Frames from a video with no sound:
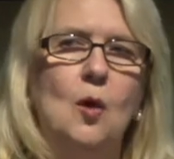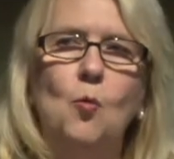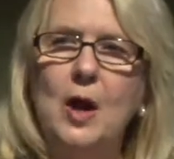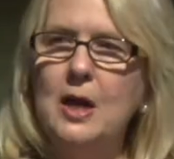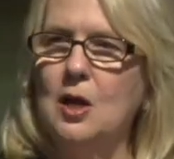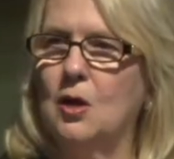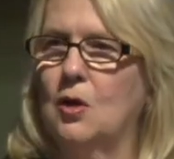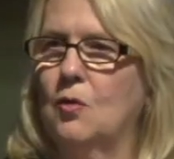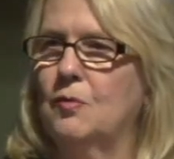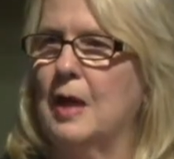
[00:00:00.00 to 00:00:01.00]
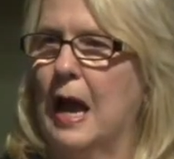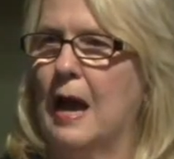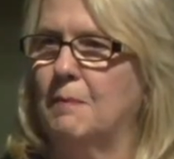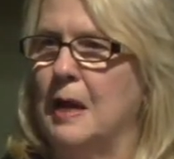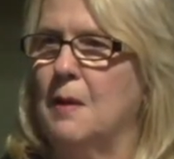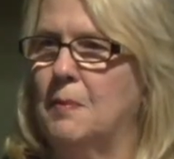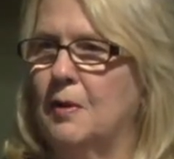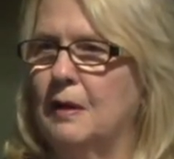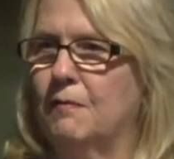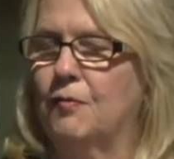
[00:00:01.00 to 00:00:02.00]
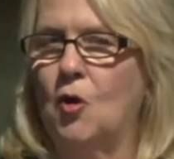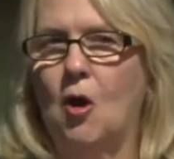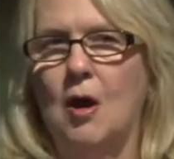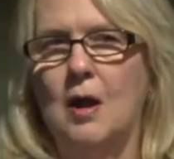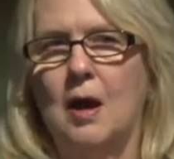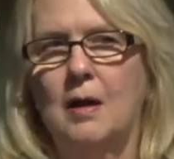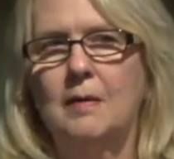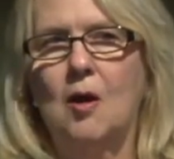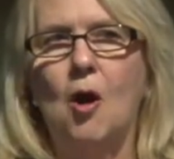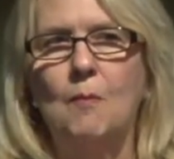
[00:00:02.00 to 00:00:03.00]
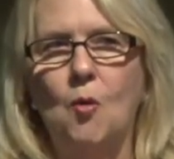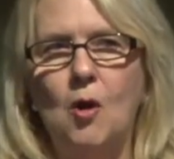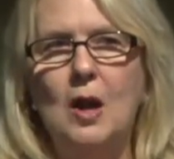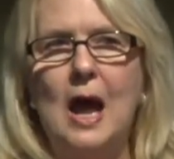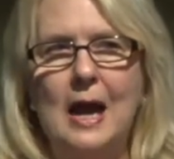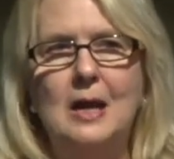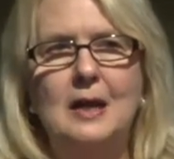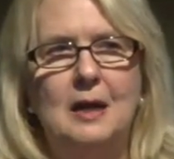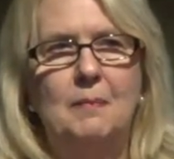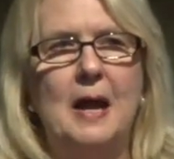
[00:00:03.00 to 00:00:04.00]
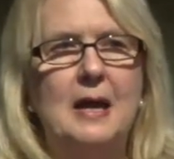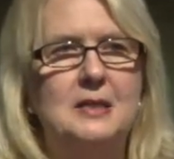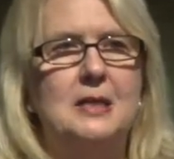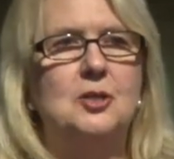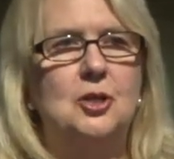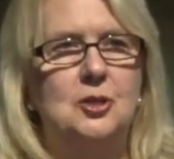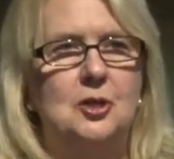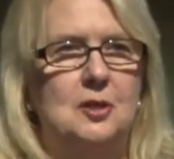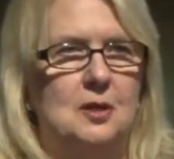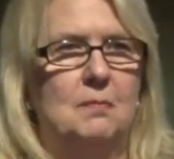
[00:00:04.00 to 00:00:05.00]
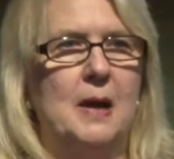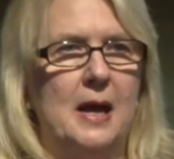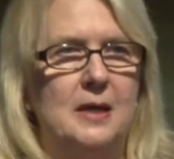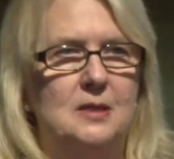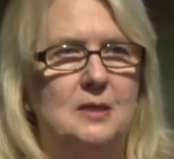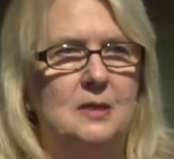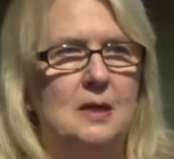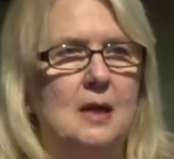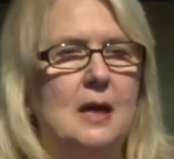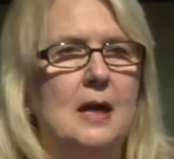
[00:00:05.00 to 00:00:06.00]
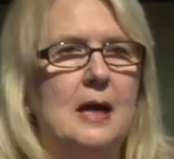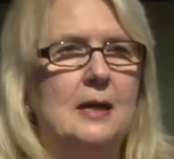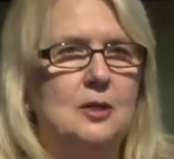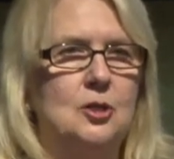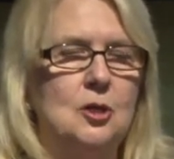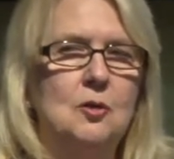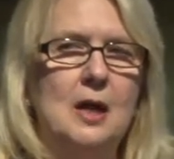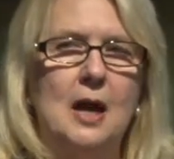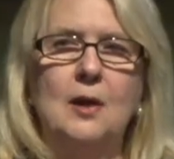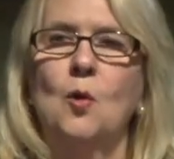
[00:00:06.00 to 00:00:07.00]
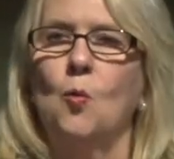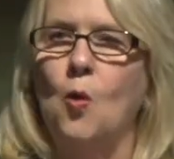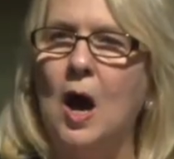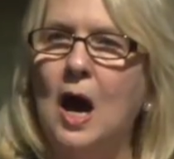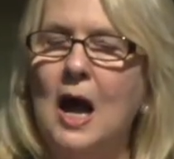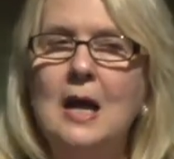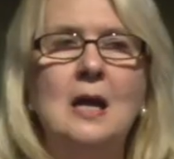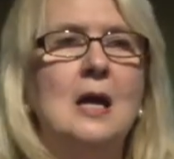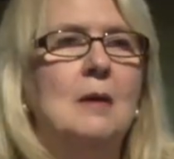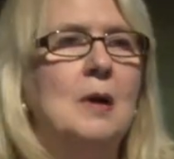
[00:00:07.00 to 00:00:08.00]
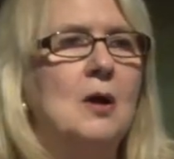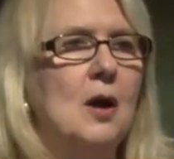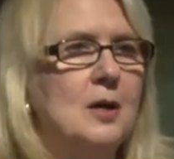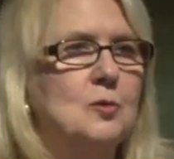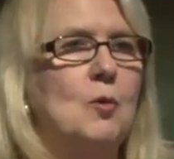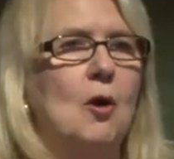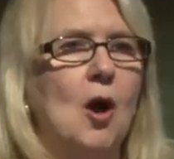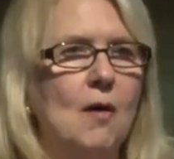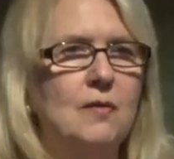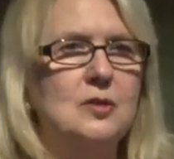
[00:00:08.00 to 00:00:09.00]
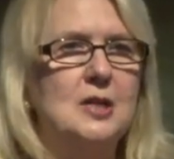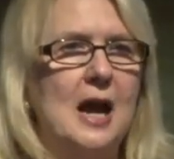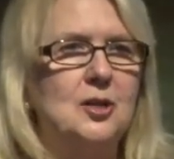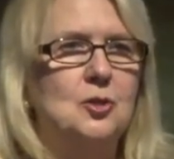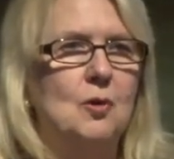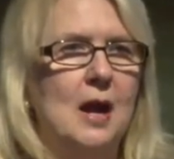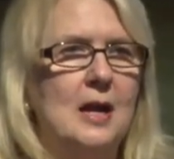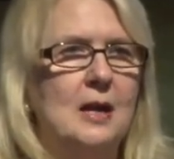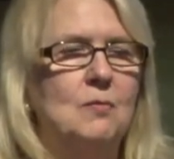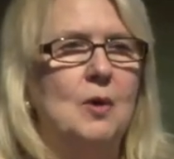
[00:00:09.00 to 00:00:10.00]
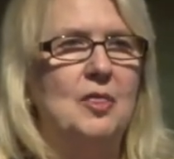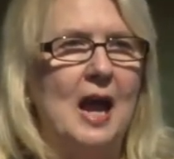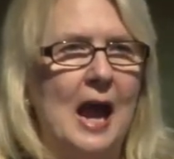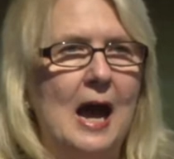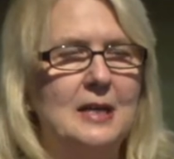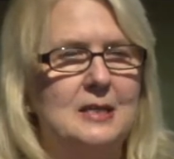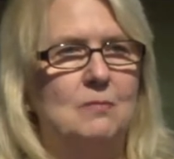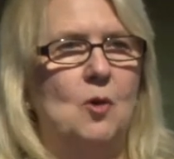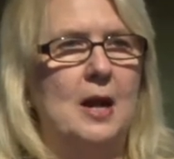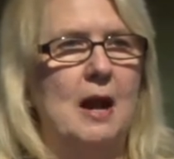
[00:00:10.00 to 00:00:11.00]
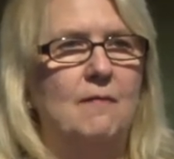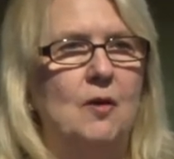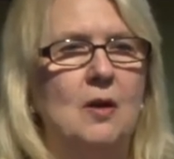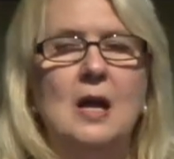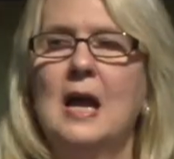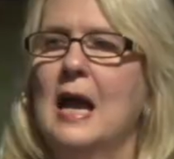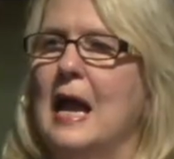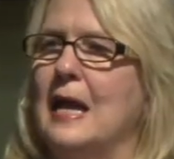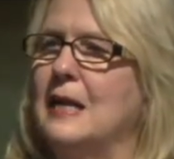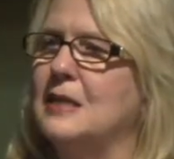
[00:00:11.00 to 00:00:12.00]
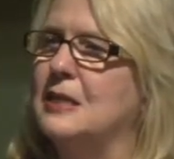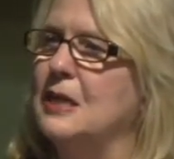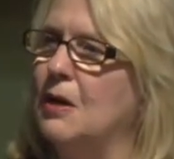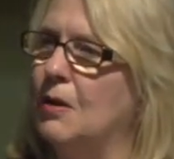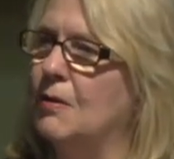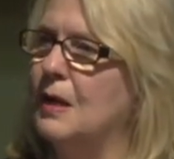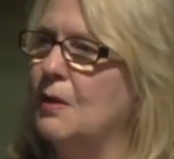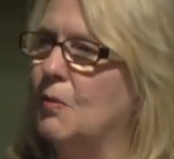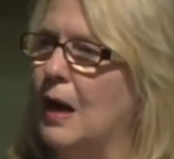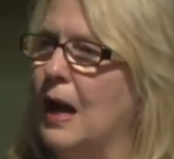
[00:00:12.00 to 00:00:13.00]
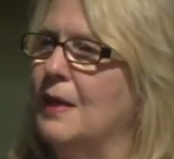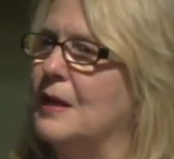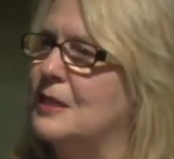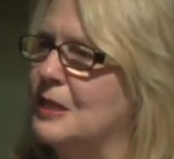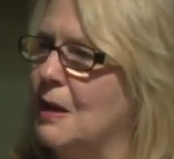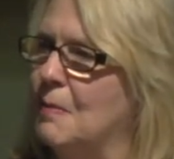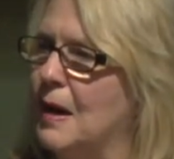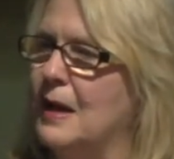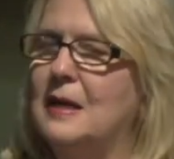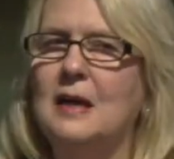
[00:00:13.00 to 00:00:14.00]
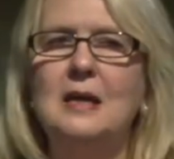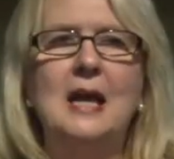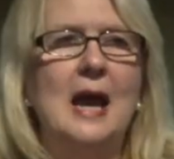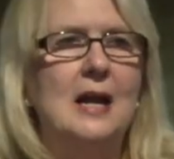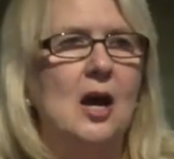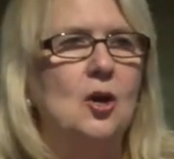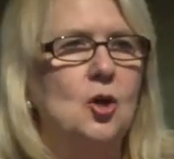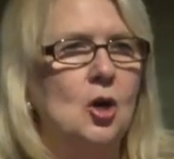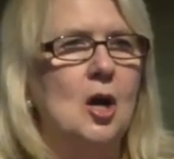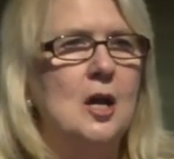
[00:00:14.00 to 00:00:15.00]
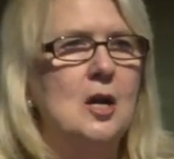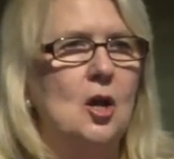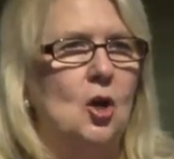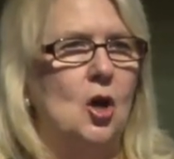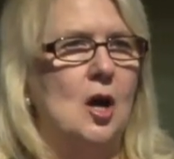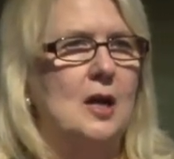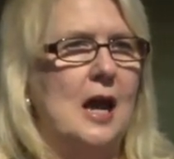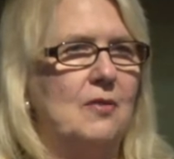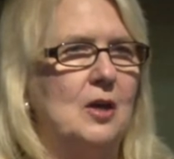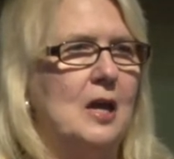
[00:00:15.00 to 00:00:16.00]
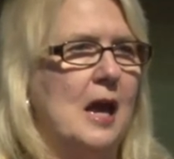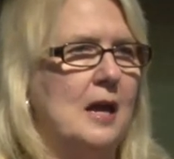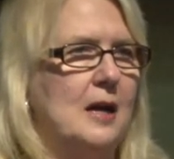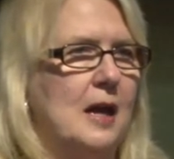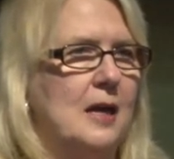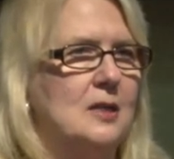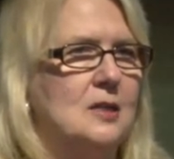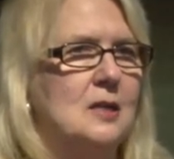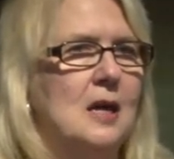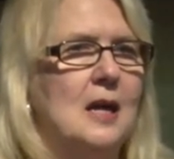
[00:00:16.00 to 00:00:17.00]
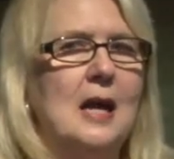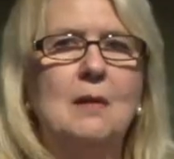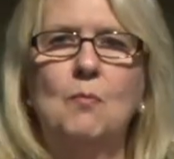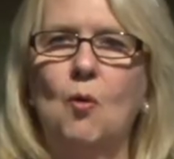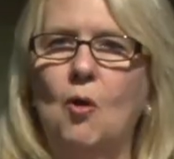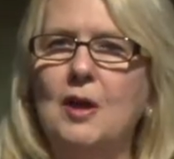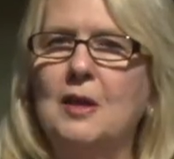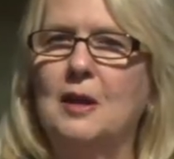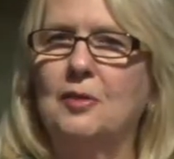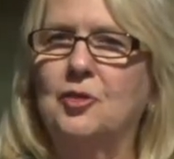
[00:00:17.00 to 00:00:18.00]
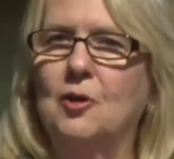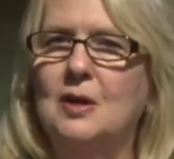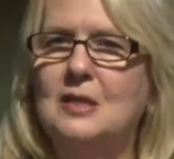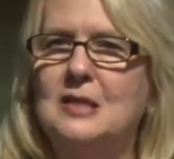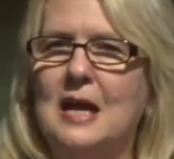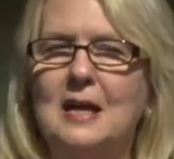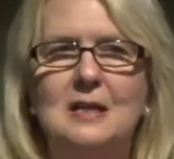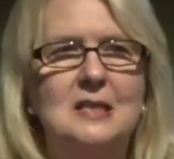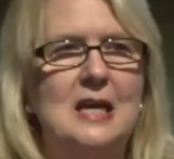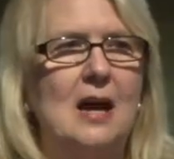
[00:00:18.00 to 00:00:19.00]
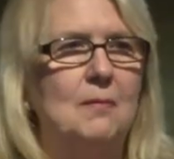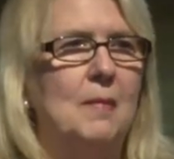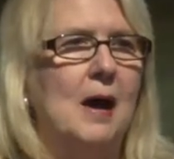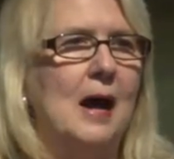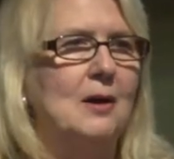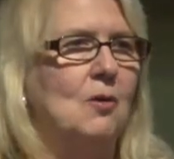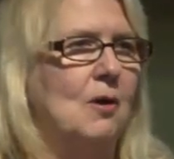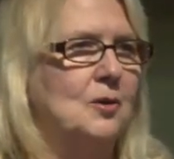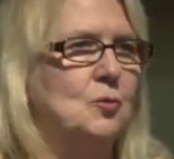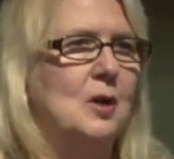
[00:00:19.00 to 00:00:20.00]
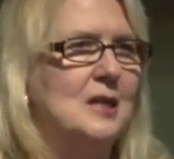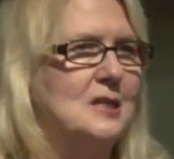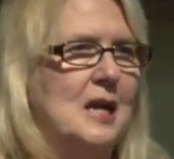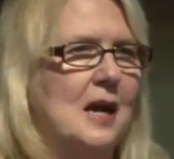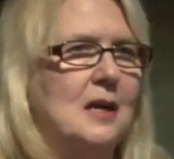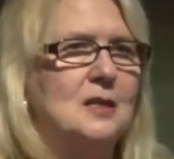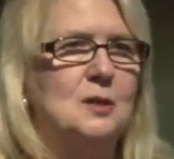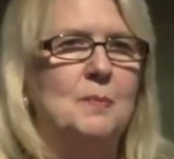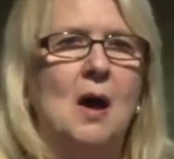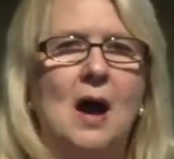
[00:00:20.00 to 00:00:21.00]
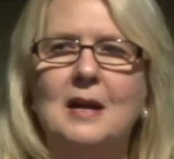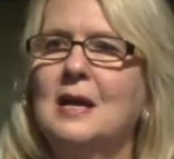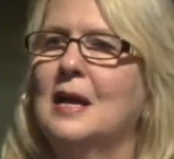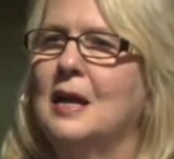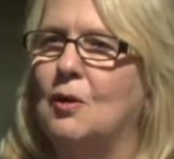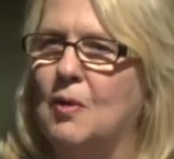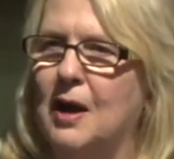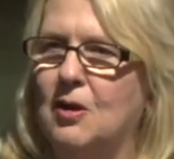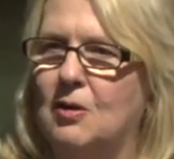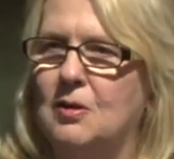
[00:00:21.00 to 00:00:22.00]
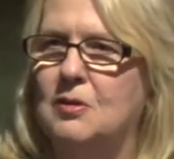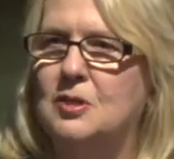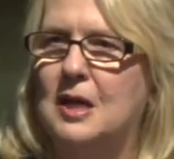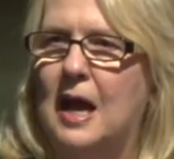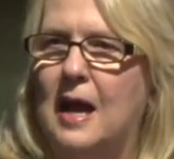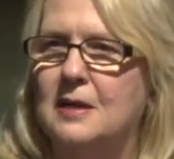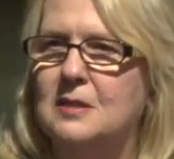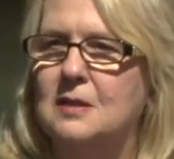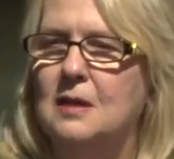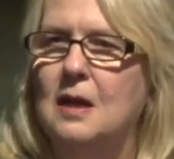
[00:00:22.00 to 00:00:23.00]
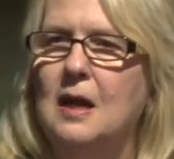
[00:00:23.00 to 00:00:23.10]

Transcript: We knew that people in Florida are more likely to pay attention to the debates and to tune in. Why? Because we're oversaturated with ads and whatever, and it's the only way that somebody can get a good look at the candidates in more than a 30-second soundbite or a 20-second spot in a regular newscast.